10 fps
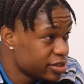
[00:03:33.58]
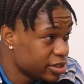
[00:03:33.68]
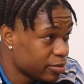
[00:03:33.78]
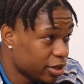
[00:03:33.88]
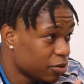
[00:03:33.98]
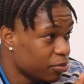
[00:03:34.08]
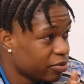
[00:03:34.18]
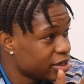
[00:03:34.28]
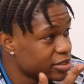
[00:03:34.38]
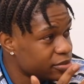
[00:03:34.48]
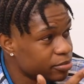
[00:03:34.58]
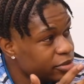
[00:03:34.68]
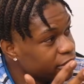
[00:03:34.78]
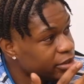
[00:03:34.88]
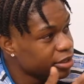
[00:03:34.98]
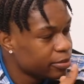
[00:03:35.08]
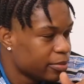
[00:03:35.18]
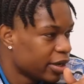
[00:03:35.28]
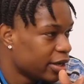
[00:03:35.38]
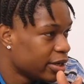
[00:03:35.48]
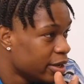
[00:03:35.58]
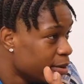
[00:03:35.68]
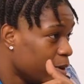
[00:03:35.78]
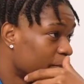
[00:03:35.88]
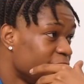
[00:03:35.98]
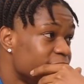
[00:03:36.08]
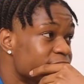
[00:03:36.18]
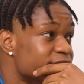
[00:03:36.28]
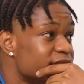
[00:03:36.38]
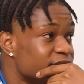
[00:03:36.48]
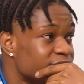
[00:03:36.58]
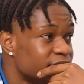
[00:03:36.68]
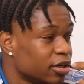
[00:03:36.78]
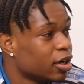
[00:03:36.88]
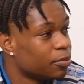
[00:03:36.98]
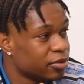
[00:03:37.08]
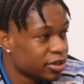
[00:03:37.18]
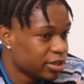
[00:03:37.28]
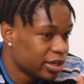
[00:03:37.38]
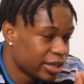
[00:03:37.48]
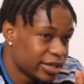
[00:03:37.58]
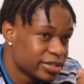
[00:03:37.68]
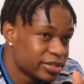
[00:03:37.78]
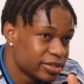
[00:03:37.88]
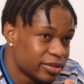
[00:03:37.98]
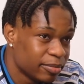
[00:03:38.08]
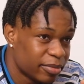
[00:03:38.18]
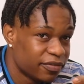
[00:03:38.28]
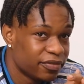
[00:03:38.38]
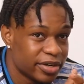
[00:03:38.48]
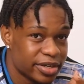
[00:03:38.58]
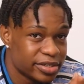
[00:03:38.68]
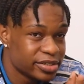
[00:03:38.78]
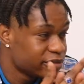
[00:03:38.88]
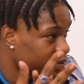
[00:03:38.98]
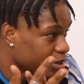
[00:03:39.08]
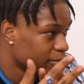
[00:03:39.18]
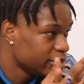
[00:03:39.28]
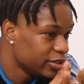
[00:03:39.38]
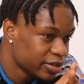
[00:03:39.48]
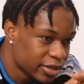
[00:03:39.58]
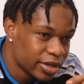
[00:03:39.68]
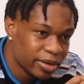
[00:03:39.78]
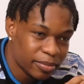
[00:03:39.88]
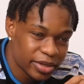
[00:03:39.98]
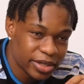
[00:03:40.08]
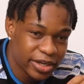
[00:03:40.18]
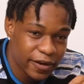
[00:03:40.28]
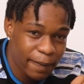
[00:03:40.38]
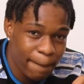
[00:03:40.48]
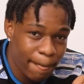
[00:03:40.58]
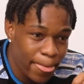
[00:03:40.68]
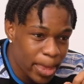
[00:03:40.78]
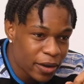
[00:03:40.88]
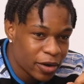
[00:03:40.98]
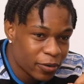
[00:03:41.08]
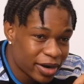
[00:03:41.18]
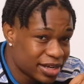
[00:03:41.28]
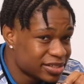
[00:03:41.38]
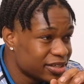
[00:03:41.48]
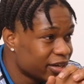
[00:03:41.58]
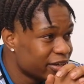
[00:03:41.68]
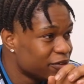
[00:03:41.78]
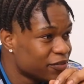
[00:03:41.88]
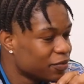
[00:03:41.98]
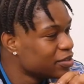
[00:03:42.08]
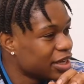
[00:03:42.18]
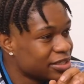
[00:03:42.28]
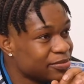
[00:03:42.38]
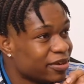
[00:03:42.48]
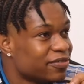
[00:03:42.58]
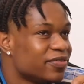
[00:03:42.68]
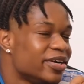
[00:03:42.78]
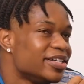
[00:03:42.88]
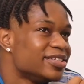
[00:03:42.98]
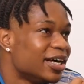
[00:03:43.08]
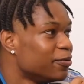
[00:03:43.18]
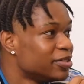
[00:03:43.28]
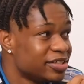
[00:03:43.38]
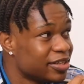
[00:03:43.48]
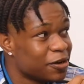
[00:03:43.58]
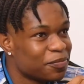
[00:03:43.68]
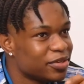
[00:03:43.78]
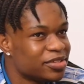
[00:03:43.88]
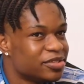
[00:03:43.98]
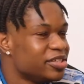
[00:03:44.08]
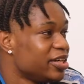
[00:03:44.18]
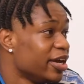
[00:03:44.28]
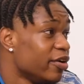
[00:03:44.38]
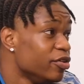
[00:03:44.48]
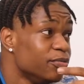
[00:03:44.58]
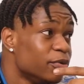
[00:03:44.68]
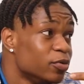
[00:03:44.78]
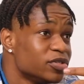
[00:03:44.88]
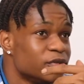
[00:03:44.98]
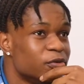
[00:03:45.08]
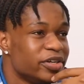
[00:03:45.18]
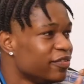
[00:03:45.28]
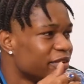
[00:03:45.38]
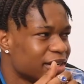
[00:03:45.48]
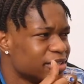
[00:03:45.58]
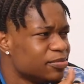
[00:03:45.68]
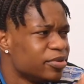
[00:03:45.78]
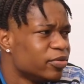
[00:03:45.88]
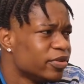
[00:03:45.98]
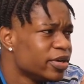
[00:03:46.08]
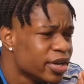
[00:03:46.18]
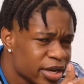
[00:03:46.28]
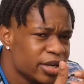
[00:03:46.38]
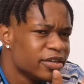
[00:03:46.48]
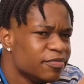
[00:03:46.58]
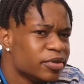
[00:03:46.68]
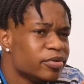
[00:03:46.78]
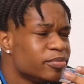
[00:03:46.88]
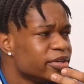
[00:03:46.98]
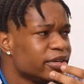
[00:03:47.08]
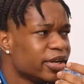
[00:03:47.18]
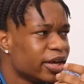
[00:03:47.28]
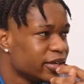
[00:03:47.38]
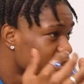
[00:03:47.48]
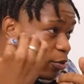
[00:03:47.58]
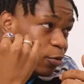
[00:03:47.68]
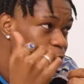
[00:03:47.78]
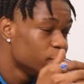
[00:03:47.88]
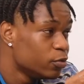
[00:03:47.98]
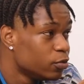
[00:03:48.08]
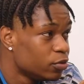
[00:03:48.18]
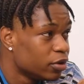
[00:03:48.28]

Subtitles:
team that comprises me and my parents and then a couple other guys, my friends, family. But then when I started off, it was actually my friends that were just helping to share reposts. So they've been with me at like the whole